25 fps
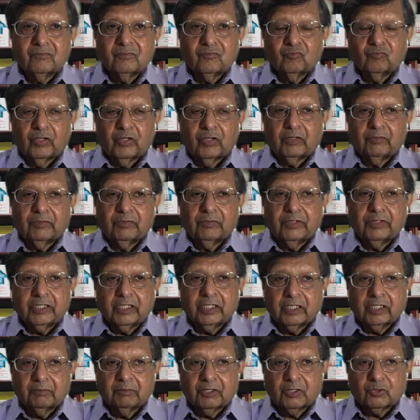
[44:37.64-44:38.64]
While we
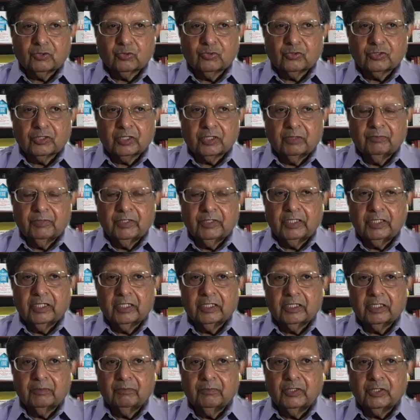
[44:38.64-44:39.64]
think about social media
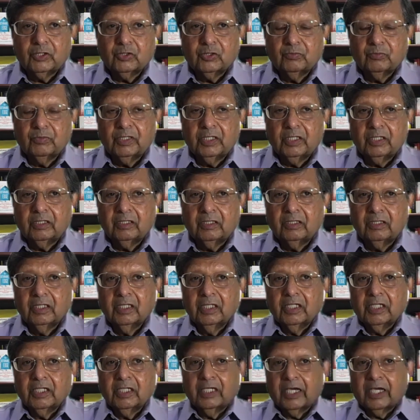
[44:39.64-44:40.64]
in a B2B,
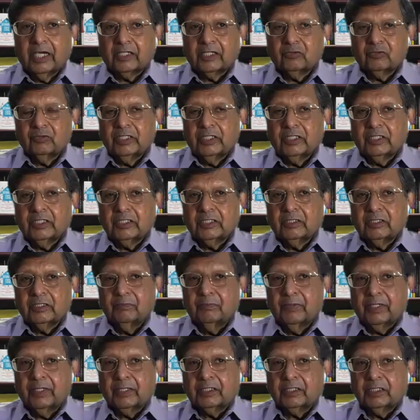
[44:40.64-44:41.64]
actually it is
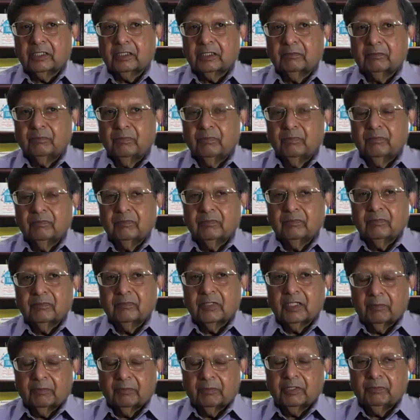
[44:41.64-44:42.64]
impacting,
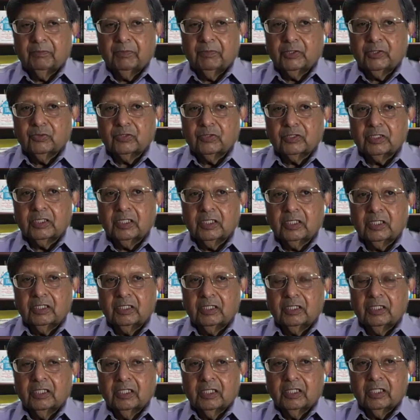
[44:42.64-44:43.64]

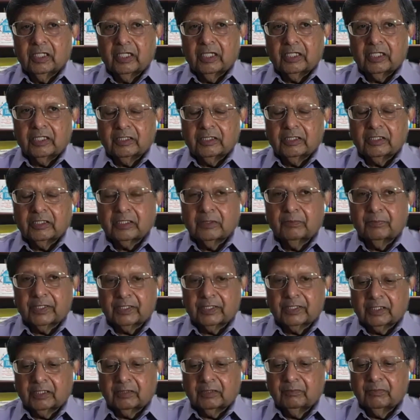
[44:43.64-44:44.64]
B2C is
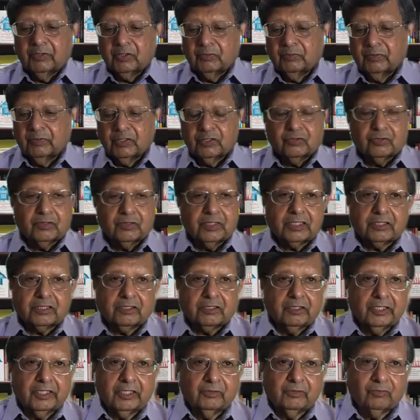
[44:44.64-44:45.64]
impacting B2B. So that's
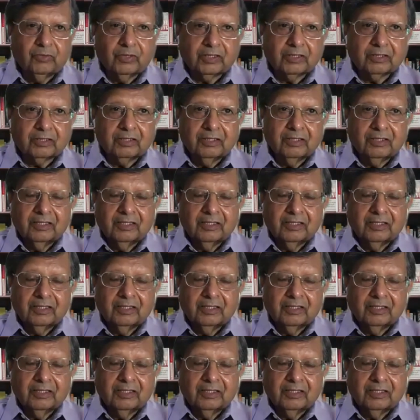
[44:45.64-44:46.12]
clearly one.